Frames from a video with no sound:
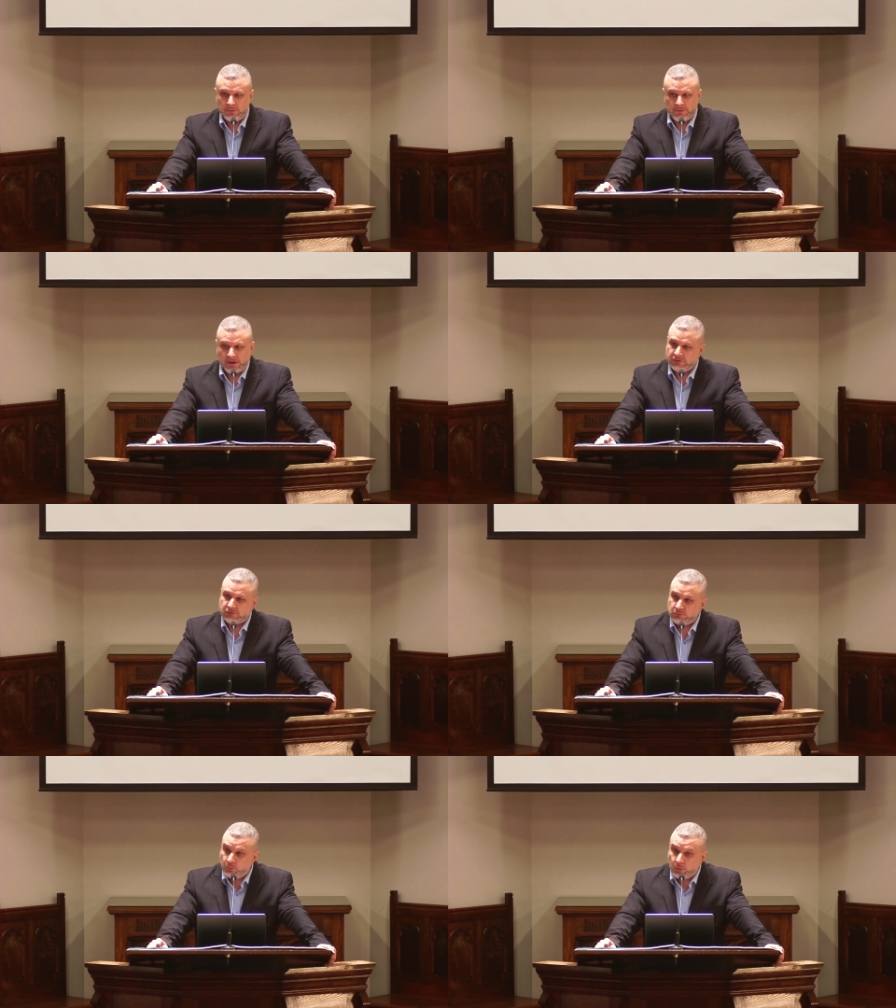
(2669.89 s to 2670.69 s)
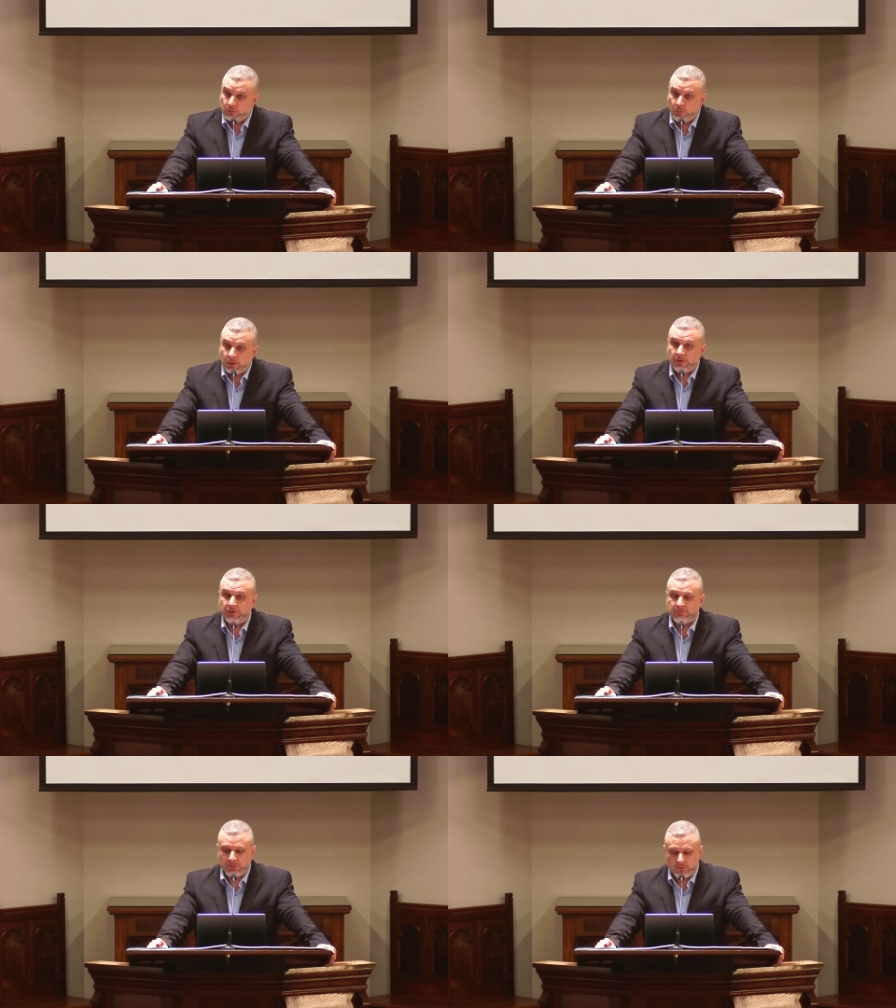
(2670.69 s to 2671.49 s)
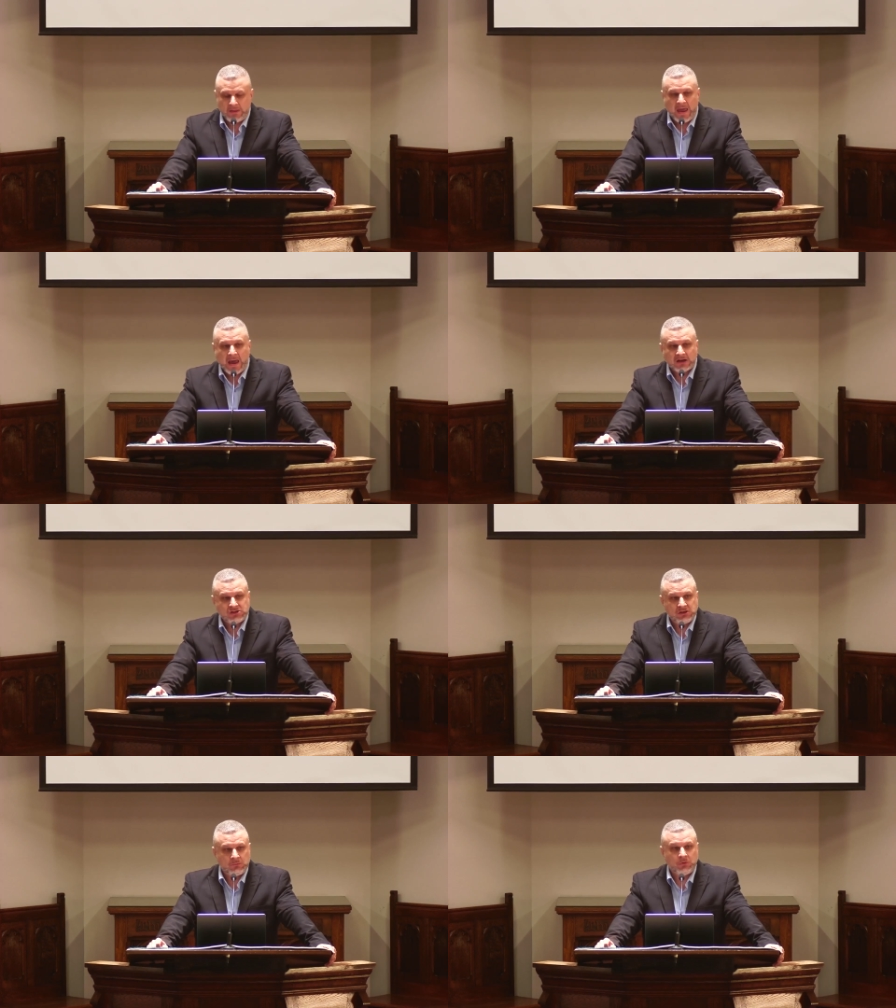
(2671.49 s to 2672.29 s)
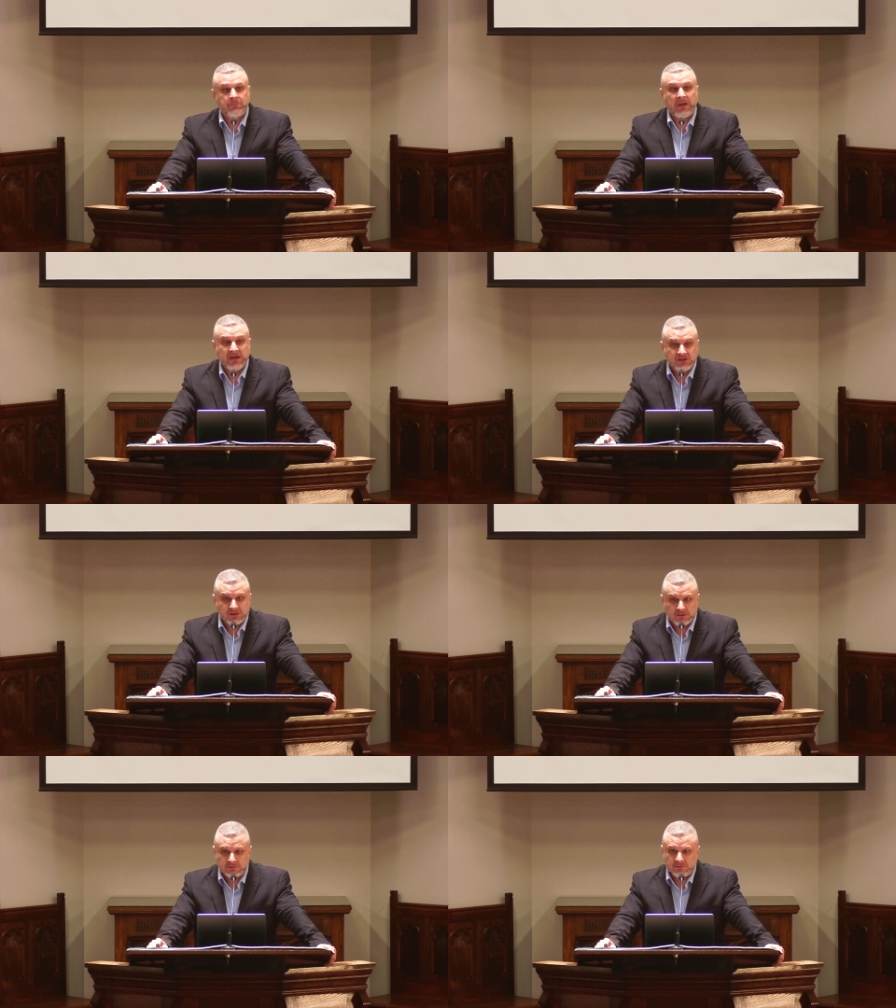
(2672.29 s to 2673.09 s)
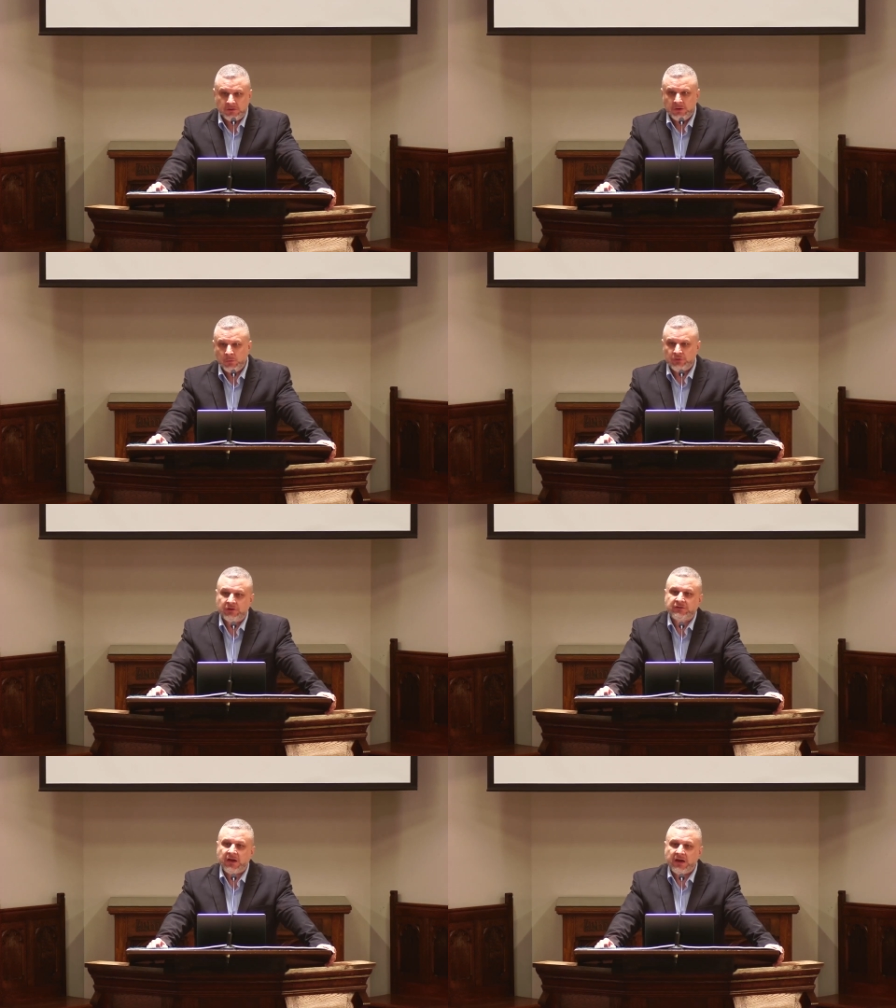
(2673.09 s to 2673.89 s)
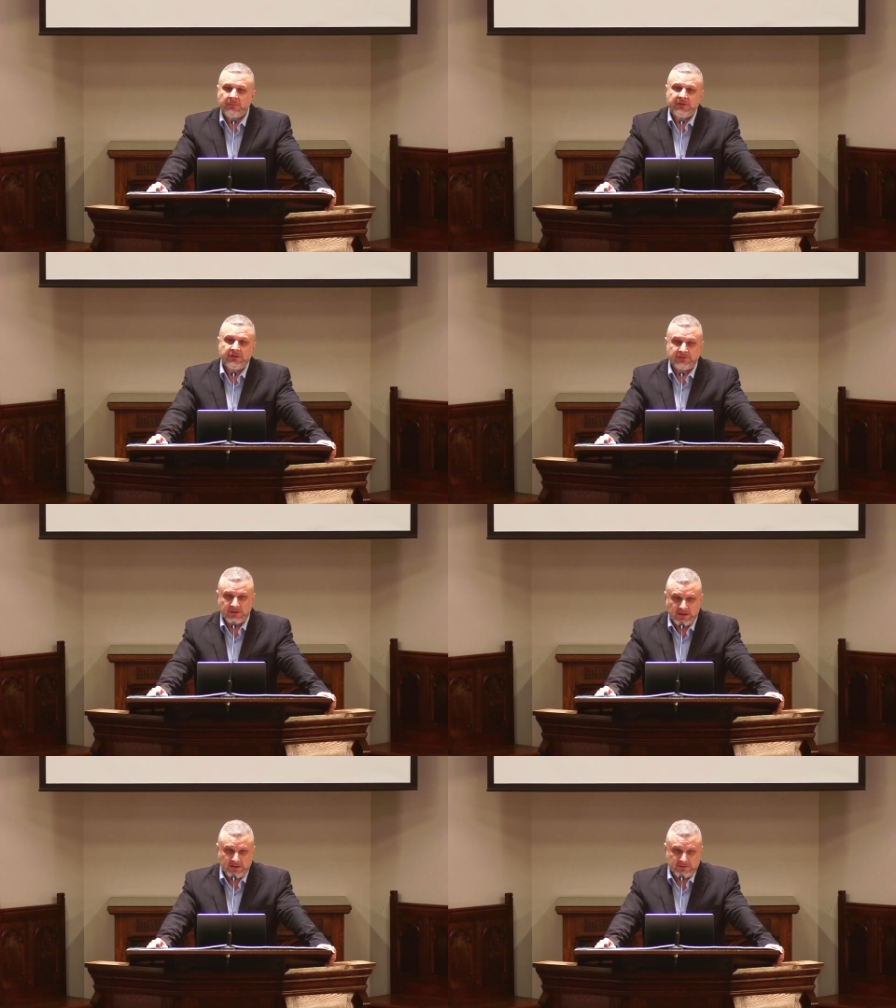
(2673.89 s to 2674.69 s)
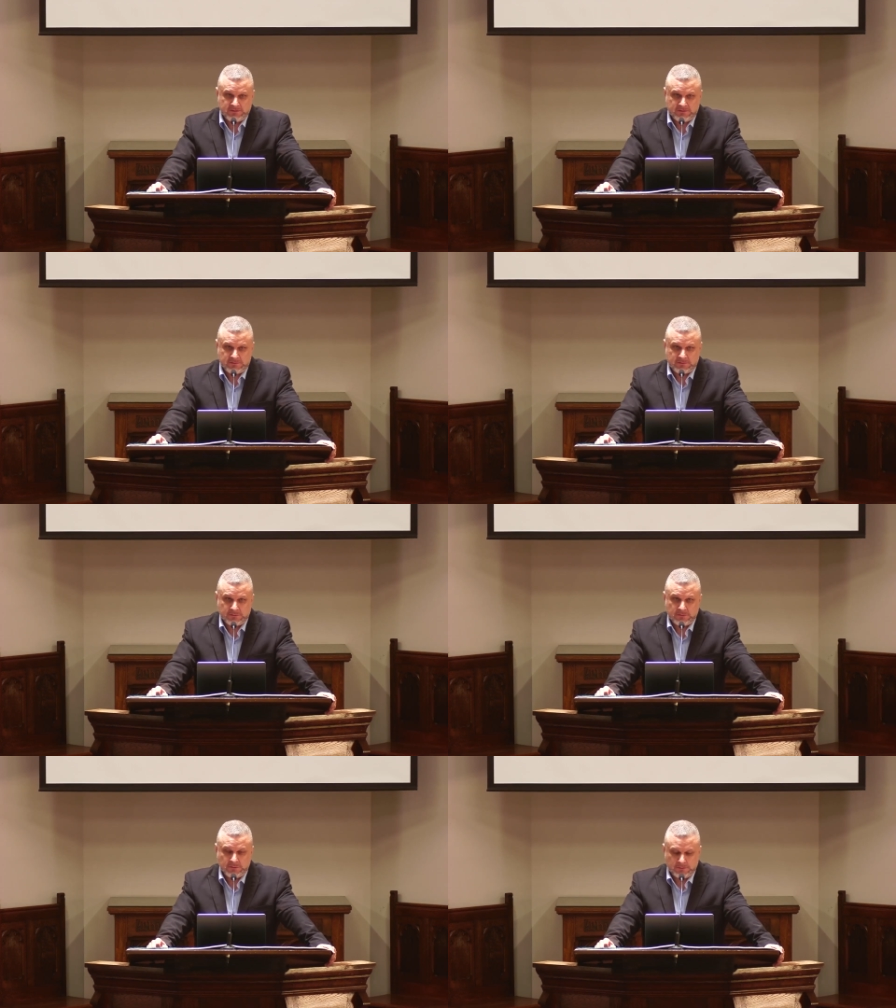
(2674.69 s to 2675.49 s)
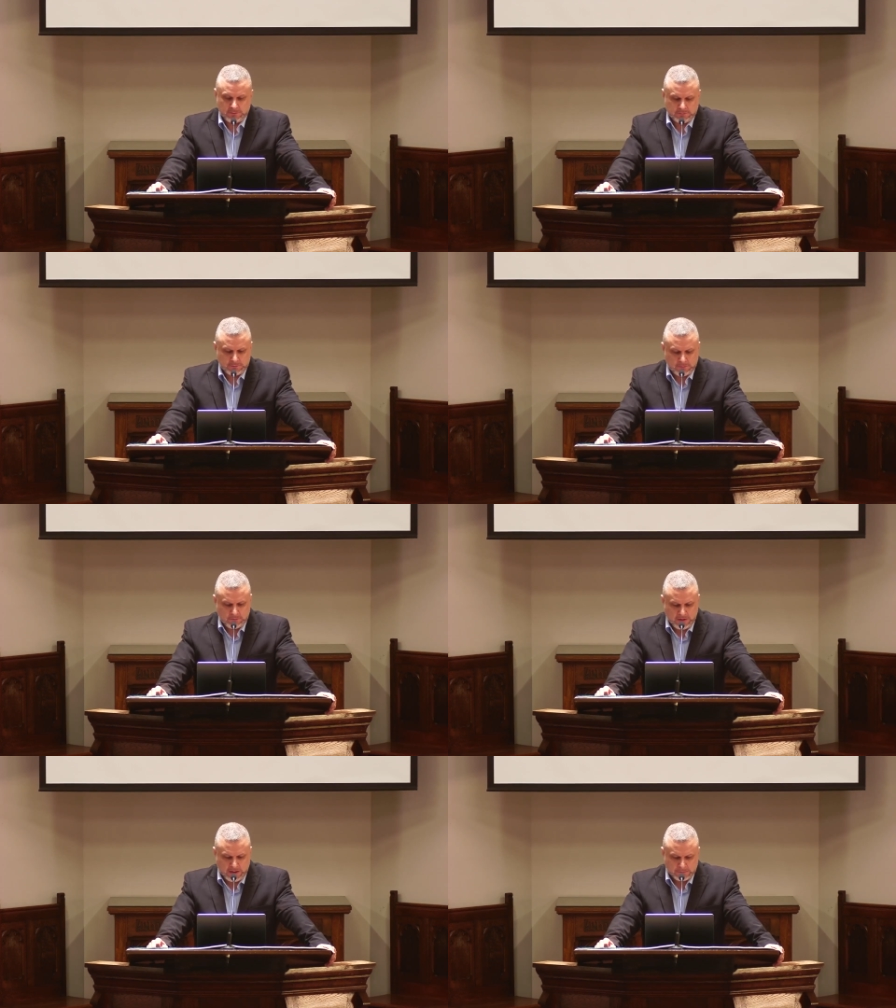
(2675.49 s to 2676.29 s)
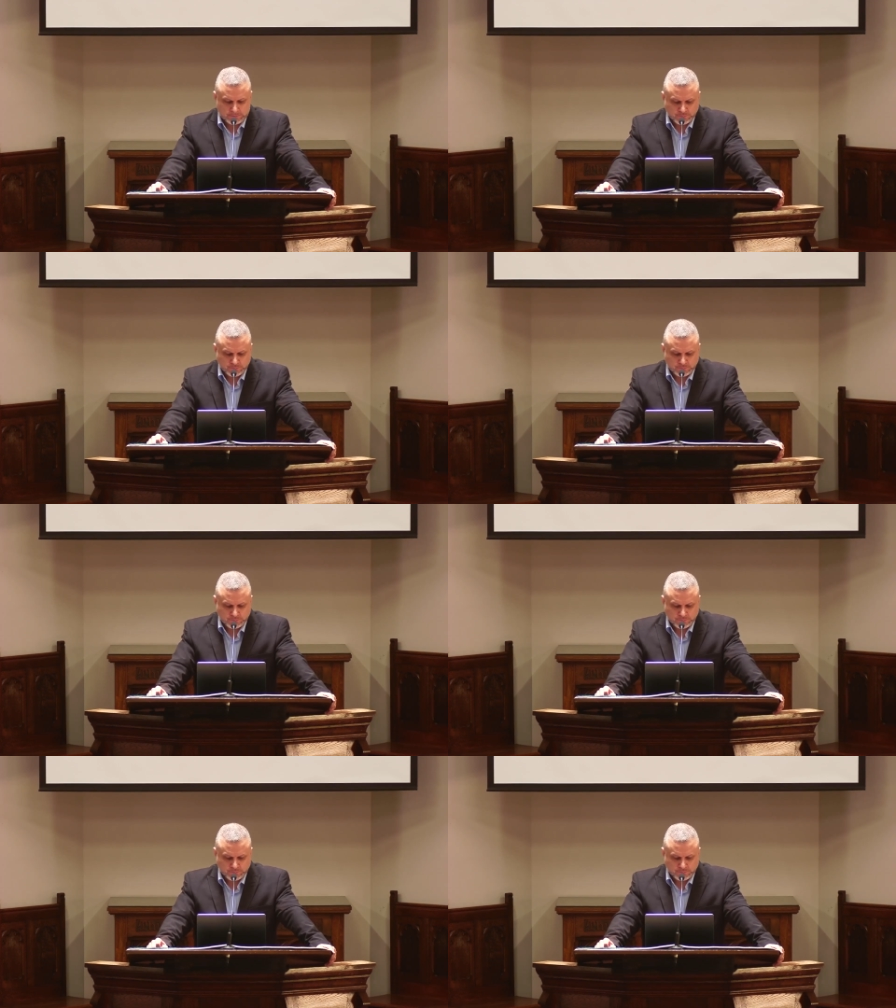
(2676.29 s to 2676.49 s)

not just with words, but with action, with patience, with the time that it takes to do that.